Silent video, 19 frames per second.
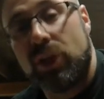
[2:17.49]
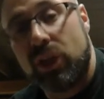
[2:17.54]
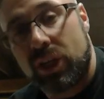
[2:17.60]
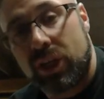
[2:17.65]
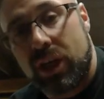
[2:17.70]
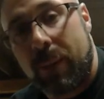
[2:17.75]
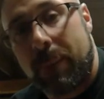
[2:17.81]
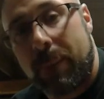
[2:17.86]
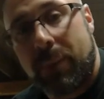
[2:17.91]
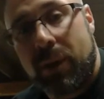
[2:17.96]

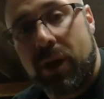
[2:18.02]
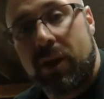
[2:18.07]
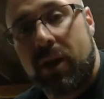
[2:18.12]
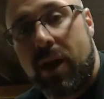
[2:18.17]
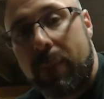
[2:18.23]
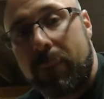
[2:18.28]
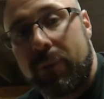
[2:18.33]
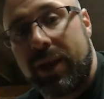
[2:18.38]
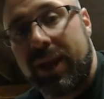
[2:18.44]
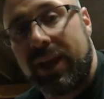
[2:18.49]
look up Pond
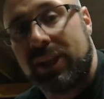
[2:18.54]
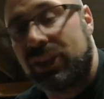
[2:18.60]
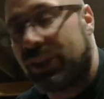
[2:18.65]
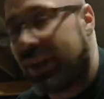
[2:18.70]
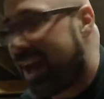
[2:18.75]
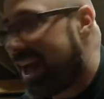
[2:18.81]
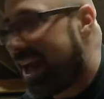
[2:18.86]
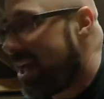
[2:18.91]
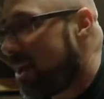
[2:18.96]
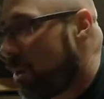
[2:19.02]
Hopper Nation,
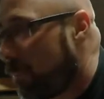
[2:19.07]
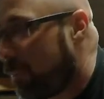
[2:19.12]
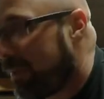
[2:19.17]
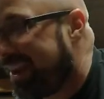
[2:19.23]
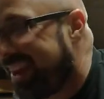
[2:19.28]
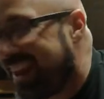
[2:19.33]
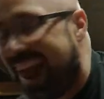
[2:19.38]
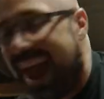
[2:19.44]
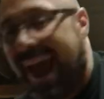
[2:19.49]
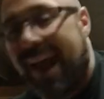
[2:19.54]
help
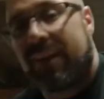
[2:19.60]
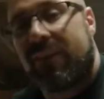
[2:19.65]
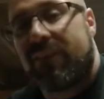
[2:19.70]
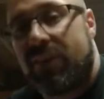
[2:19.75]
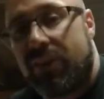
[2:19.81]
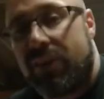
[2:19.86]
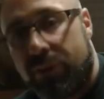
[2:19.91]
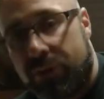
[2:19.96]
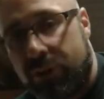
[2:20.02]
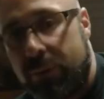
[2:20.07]
get
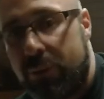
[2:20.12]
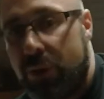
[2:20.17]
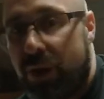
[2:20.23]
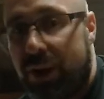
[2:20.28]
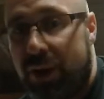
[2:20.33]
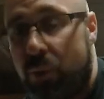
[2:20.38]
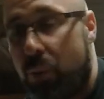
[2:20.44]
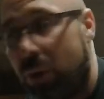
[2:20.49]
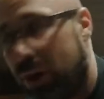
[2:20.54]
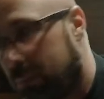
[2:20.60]
active in your
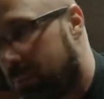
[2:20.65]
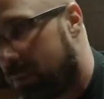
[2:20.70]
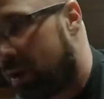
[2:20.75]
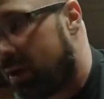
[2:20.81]
community with